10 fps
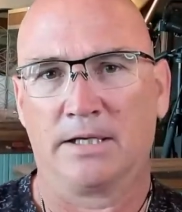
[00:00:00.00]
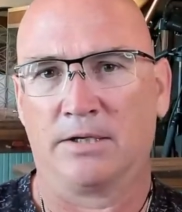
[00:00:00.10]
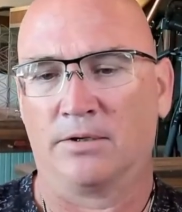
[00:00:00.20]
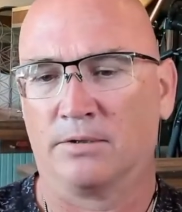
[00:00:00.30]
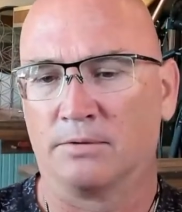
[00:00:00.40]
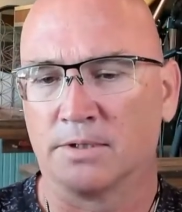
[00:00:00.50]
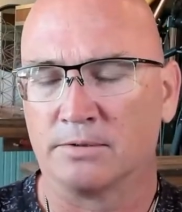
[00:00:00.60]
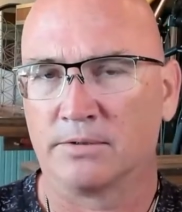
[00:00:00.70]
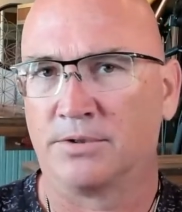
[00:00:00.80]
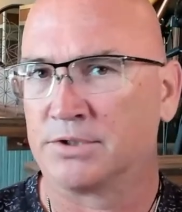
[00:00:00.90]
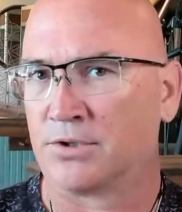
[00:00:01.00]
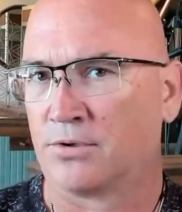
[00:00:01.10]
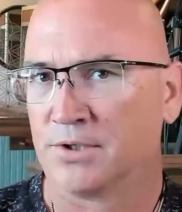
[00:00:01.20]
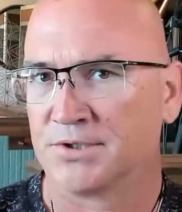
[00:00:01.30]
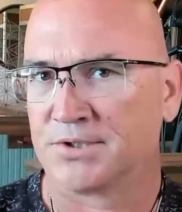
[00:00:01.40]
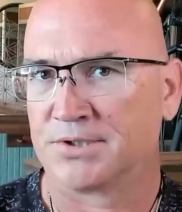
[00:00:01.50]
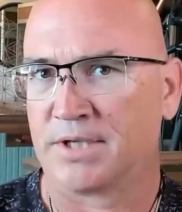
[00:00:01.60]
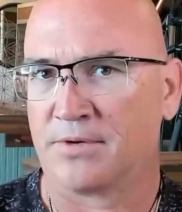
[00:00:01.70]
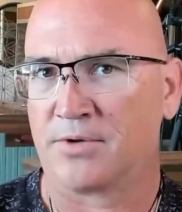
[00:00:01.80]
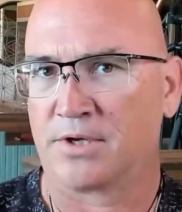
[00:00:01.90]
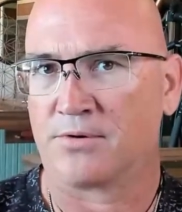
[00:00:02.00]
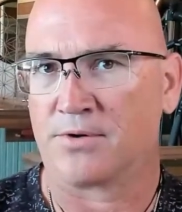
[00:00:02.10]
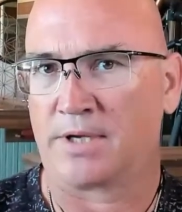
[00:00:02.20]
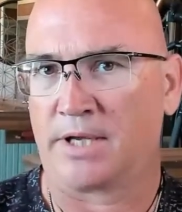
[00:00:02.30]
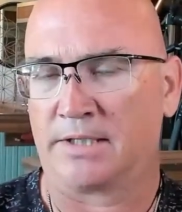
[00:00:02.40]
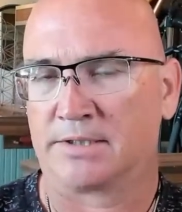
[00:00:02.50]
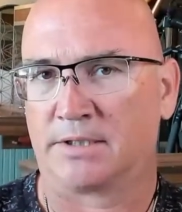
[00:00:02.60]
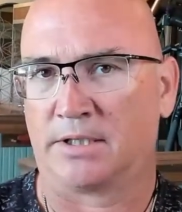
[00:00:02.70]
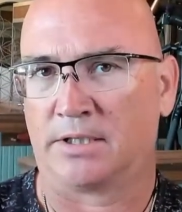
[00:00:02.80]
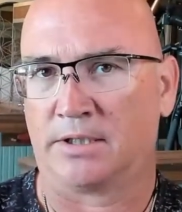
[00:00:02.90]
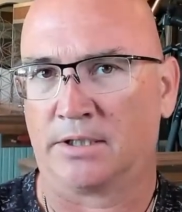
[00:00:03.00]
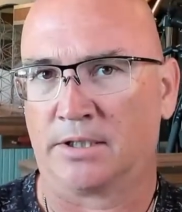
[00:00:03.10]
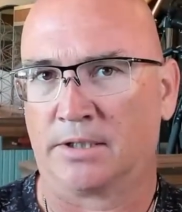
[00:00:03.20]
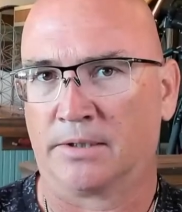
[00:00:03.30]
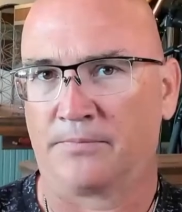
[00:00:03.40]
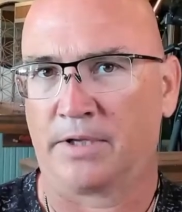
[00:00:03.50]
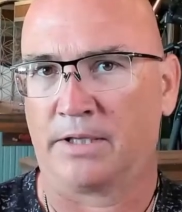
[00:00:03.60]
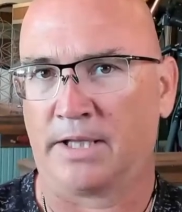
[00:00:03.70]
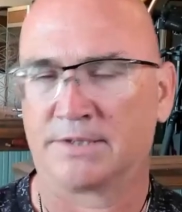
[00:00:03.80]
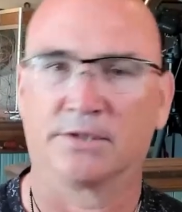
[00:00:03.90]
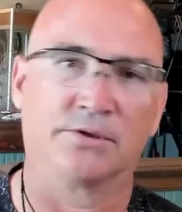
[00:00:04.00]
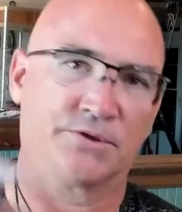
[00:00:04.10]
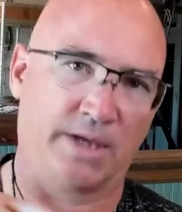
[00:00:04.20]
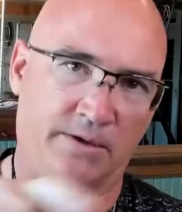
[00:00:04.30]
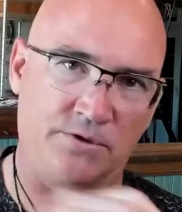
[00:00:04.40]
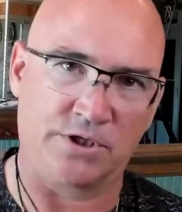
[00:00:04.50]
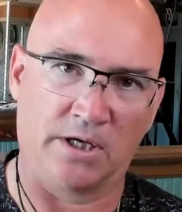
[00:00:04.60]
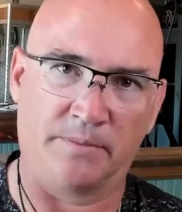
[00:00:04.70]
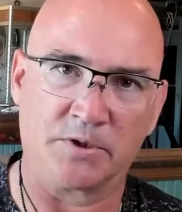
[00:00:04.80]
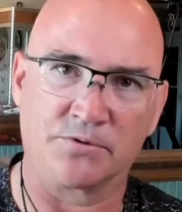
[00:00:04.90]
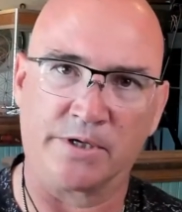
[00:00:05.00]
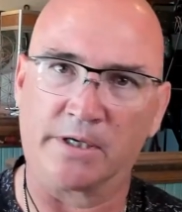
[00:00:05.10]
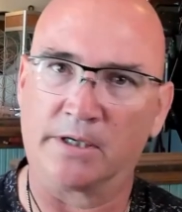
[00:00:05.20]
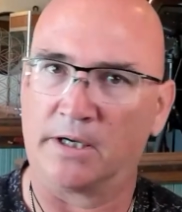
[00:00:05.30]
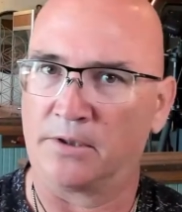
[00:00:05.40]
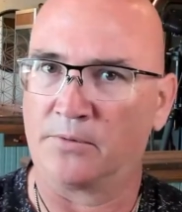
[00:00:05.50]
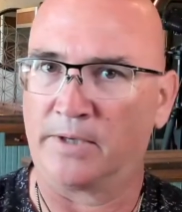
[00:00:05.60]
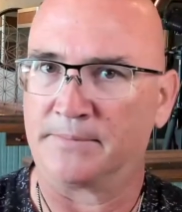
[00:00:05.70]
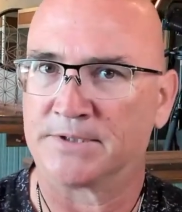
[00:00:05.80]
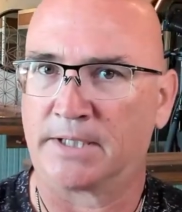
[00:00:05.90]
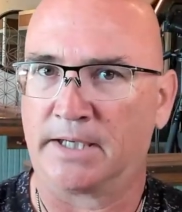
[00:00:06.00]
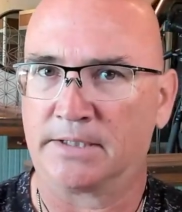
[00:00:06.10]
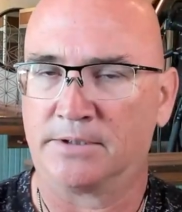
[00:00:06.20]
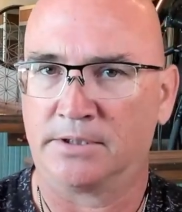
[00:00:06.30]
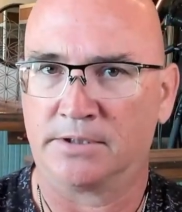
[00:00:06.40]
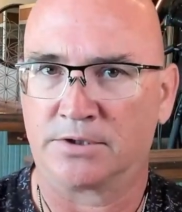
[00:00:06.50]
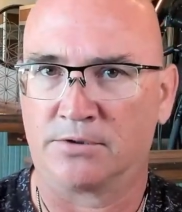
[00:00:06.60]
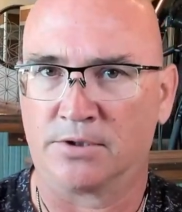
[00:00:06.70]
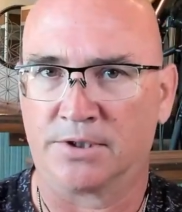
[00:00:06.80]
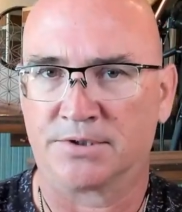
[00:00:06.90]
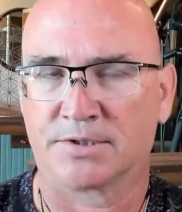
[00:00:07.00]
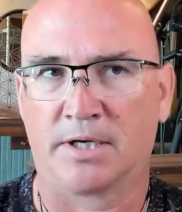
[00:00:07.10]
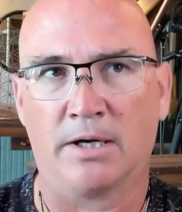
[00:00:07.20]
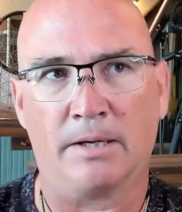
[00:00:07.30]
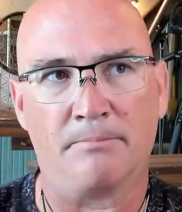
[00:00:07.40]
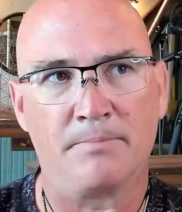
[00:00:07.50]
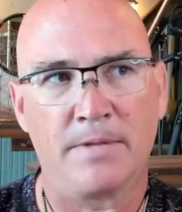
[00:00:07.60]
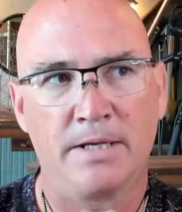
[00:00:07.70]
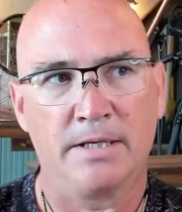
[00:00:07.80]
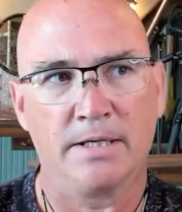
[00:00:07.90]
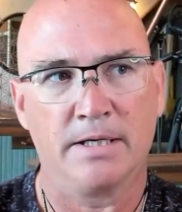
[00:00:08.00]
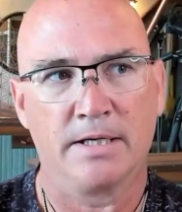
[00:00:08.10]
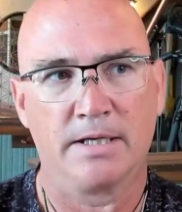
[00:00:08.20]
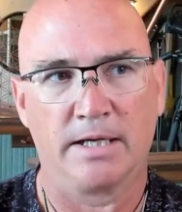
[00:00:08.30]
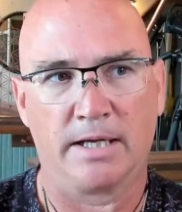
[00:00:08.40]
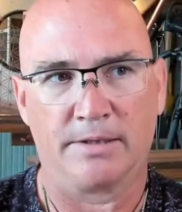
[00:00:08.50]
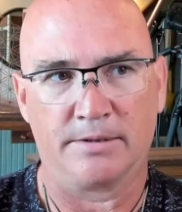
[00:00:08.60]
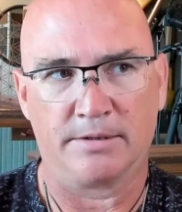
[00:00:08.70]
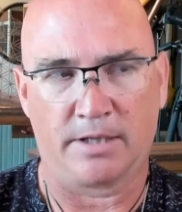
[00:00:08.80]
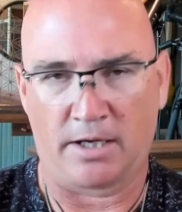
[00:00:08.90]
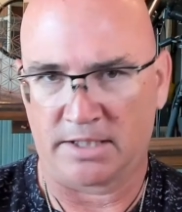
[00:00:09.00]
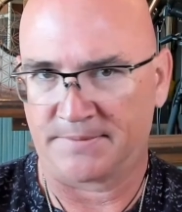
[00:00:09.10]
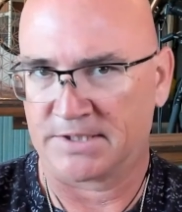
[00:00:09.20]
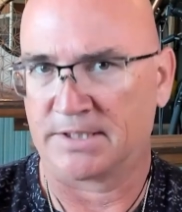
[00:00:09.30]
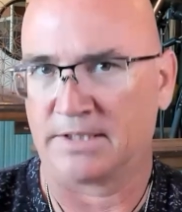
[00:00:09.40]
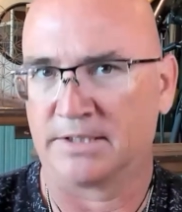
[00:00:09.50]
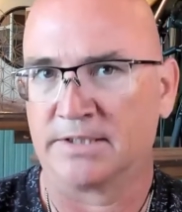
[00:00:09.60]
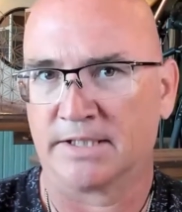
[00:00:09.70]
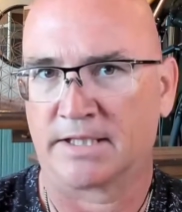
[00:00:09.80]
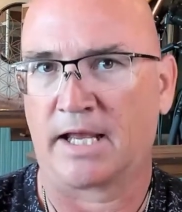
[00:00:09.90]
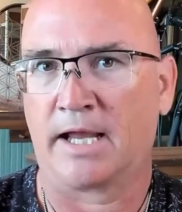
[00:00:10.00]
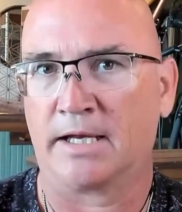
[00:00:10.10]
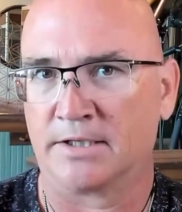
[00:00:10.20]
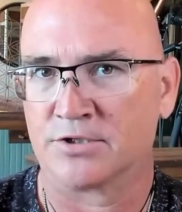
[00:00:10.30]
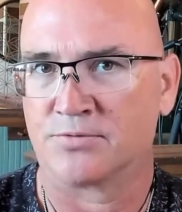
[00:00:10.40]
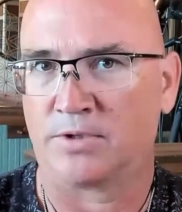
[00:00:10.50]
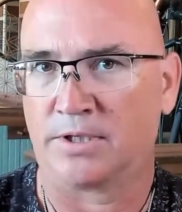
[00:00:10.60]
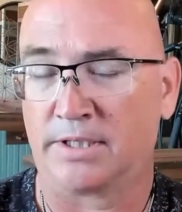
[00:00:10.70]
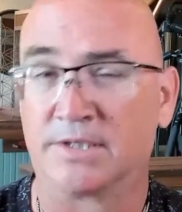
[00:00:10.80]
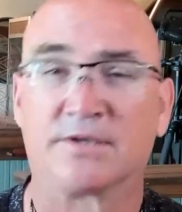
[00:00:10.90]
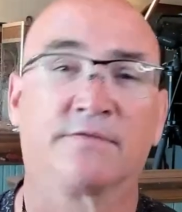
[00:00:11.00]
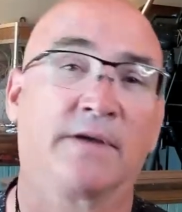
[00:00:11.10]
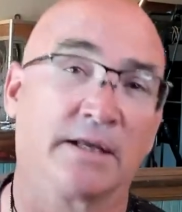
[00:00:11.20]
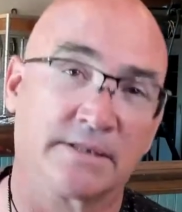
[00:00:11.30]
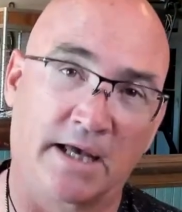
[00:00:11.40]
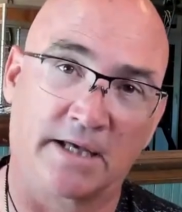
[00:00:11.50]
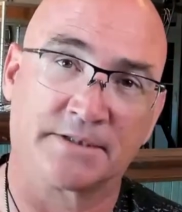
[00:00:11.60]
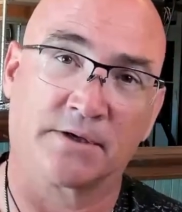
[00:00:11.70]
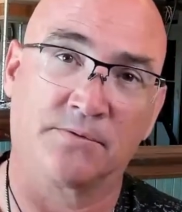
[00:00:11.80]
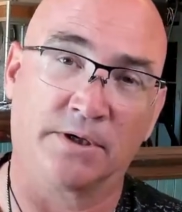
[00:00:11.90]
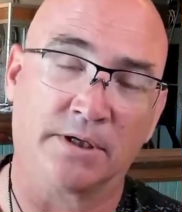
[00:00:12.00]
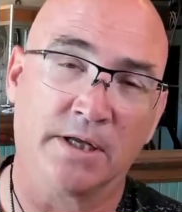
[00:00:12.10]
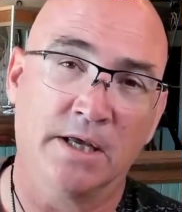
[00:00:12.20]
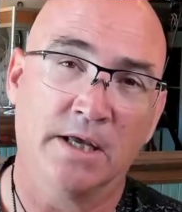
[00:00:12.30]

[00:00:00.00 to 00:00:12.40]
you know, the the Toruses that we create are, and that's under sacred geometry on the website. The, the Torus um, in the cosmic sun disk, the eight inch one is a fantastic one.